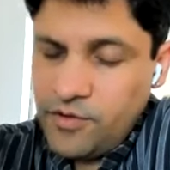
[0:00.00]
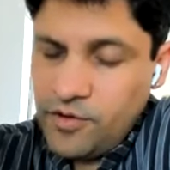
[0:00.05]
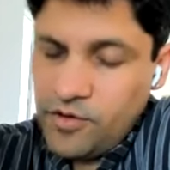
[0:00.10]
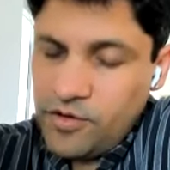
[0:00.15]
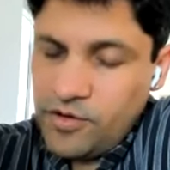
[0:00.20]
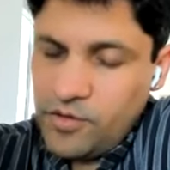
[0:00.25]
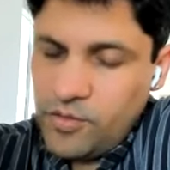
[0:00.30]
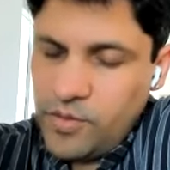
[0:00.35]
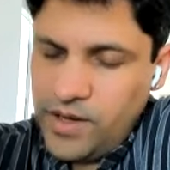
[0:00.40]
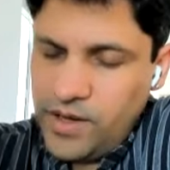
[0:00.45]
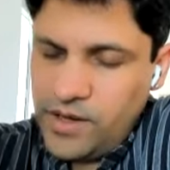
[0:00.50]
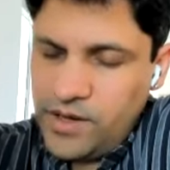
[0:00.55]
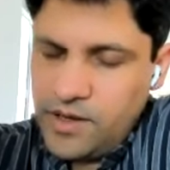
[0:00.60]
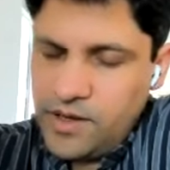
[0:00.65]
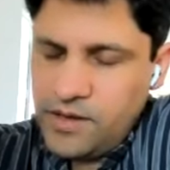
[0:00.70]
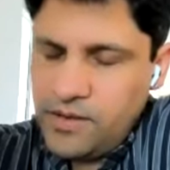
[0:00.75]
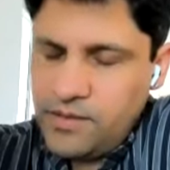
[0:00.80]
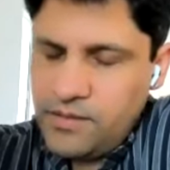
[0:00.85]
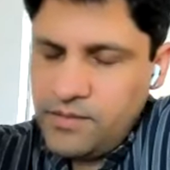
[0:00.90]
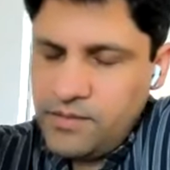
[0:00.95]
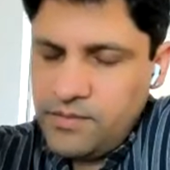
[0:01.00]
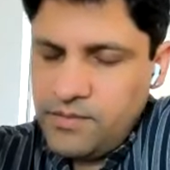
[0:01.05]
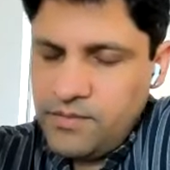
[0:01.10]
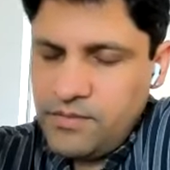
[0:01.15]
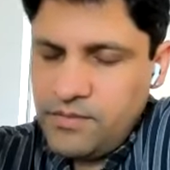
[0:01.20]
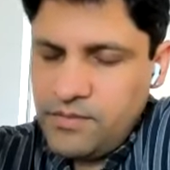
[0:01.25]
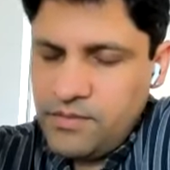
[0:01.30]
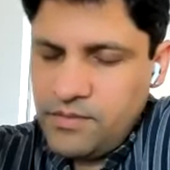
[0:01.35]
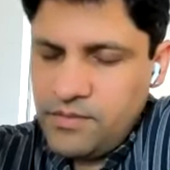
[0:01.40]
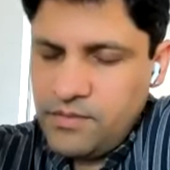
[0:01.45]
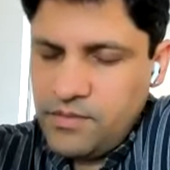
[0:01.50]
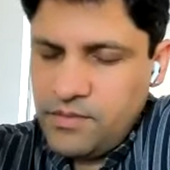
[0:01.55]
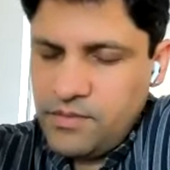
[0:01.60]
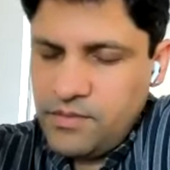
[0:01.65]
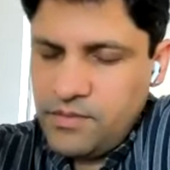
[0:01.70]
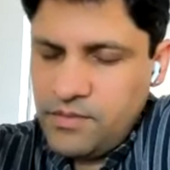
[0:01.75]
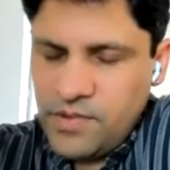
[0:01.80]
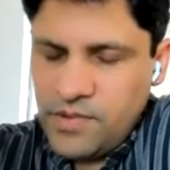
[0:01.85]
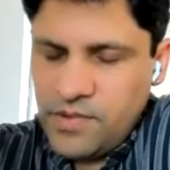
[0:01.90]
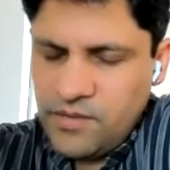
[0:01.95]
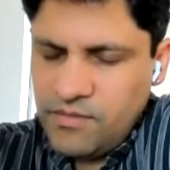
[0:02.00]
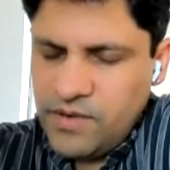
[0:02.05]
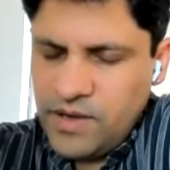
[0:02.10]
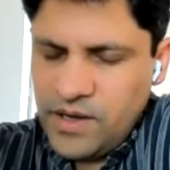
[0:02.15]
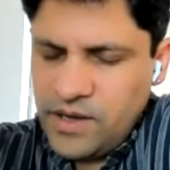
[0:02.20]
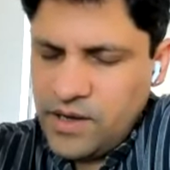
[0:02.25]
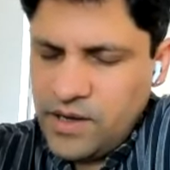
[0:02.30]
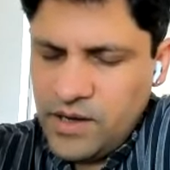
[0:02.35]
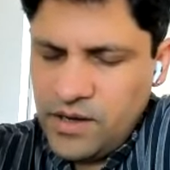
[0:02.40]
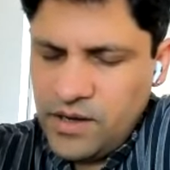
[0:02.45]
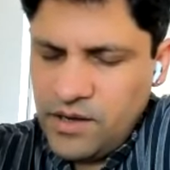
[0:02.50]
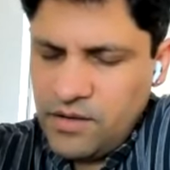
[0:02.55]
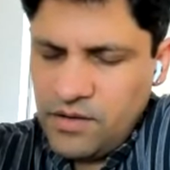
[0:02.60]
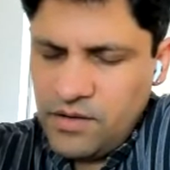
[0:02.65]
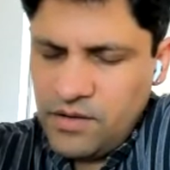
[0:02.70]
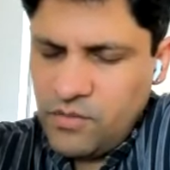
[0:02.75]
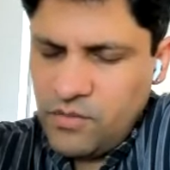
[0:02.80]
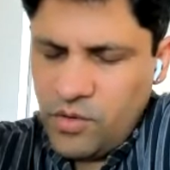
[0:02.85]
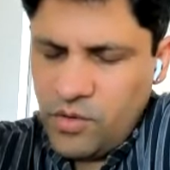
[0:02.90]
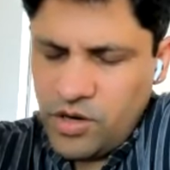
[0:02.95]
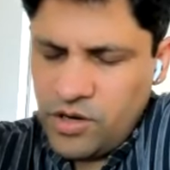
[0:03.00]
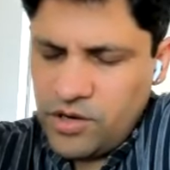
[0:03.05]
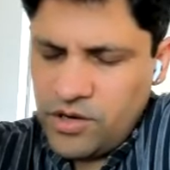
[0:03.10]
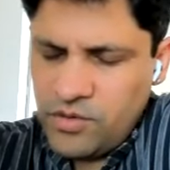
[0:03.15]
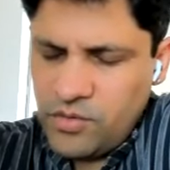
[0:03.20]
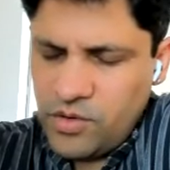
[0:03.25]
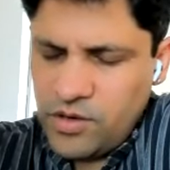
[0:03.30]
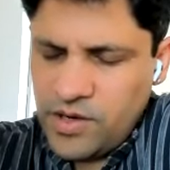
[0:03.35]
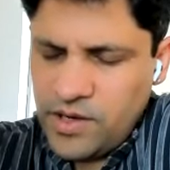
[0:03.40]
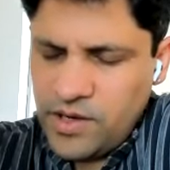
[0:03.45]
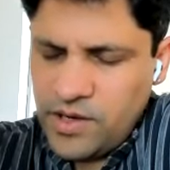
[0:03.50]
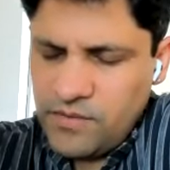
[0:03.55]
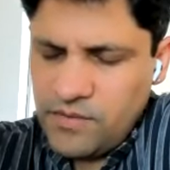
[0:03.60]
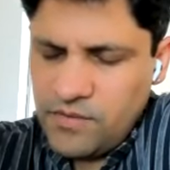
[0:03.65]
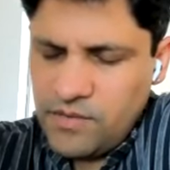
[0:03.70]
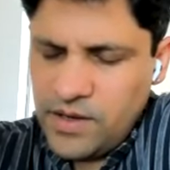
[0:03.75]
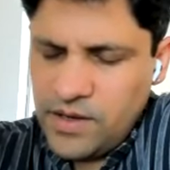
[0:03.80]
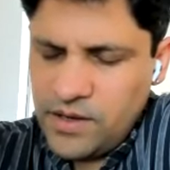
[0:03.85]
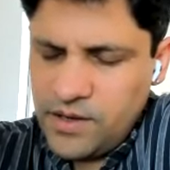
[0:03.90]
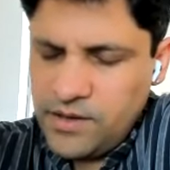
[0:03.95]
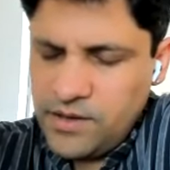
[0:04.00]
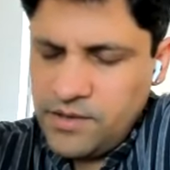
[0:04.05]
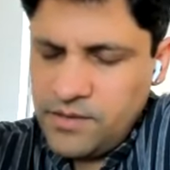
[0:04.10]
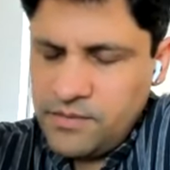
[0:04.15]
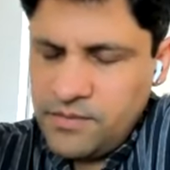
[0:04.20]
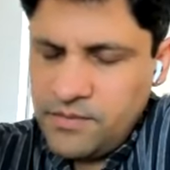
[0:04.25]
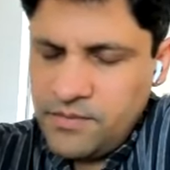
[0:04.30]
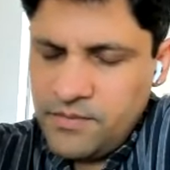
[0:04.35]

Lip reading: For your awakening. Awakening what? What kind of awakening?